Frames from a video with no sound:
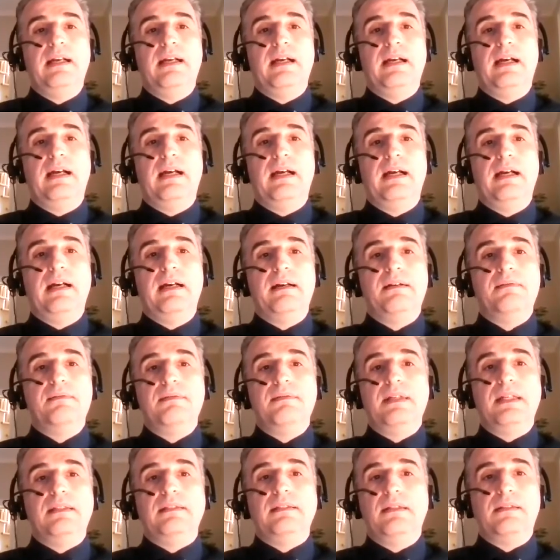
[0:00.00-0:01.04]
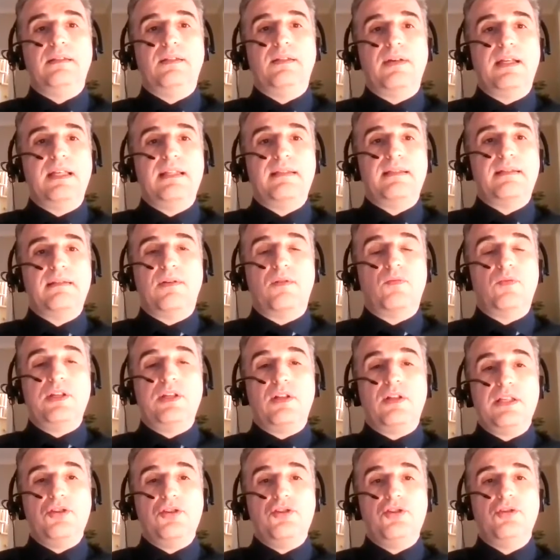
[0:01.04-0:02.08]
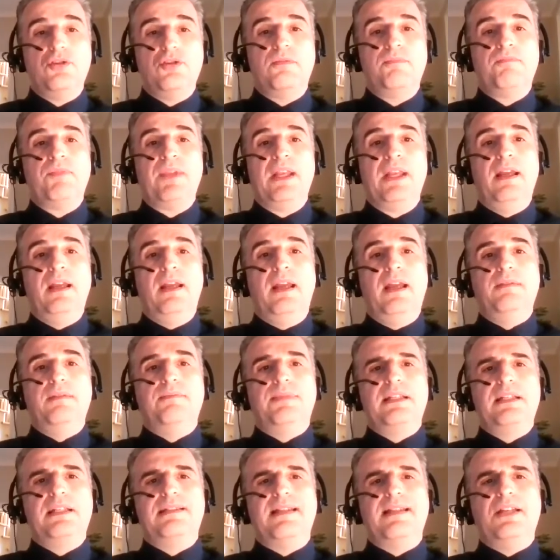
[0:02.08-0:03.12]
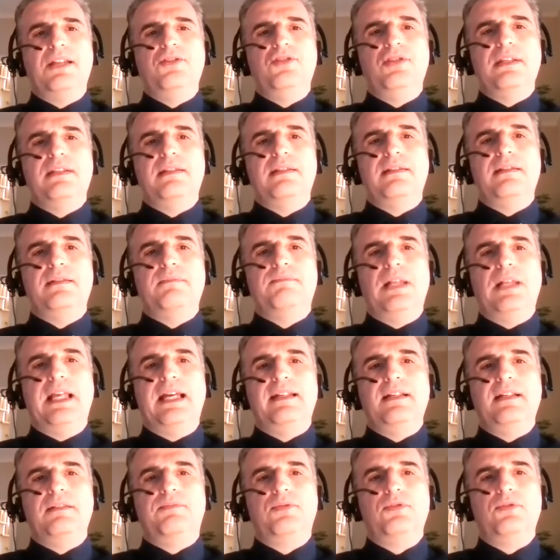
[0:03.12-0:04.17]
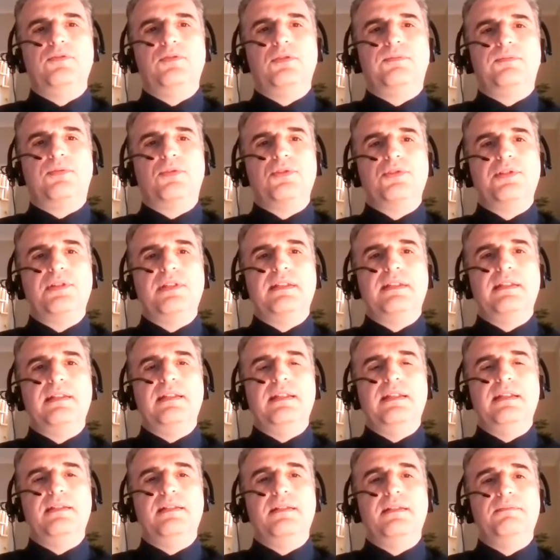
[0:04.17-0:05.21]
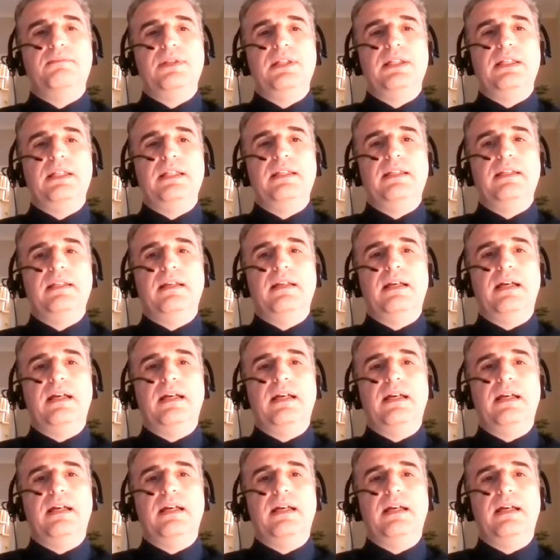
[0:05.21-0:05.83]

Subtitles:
It creates a real issue. But it's not just the planning approval process that needs to be